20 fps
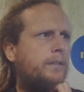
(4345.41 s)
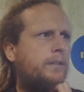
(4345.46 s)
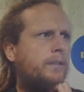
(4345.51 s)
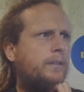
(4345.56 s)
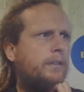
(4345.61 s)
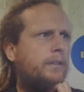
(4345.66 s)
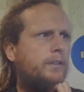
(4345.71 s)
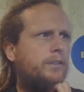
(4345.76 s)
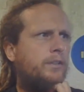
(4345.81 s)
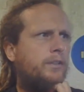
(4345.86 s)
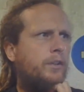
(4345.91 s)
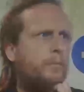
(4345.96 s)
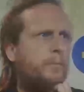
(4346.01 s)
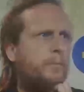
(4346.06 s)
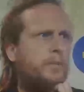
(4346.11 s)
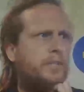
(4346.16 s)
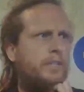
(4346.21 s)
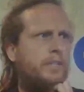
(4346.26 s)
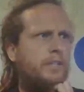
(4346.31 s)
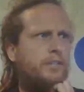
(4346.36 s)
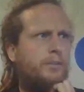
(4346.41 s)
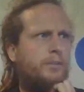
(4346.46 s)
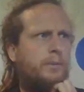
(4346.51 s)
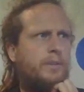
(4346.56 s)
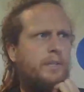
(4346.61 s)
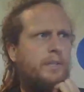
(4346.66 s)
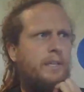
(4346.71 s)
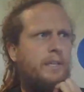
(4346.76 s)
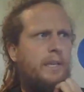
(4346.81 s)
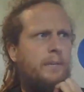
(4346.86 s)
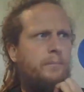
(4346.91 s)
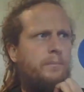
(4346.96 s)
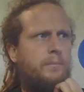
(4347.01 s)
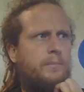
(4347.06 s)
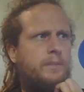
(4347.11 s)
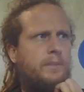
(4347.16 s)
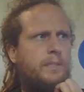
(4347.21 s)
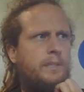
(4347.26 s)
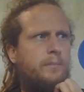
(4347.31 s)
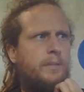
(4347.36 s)
that there's no procedure with the name
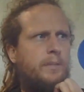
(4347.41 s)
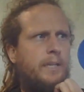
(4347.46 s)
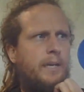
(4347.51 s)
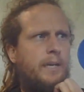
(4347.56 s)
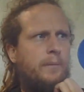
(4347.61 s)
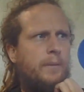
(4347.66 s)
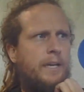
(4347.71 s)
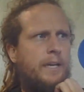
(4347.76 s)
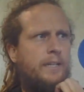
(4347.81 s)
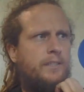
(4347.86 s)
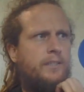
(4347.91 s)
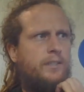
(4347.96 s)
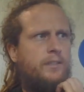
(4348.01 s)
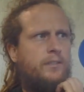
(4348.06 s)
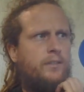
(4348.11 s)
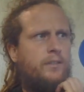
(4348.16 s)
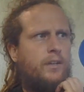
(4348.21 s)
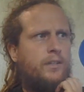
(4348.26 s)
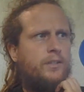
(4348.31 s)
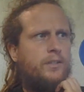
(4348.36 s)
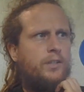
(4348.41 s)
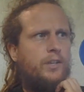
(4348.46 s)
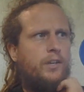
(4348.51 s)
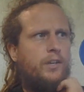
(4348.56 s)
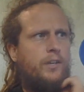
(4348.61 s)
dbms.security.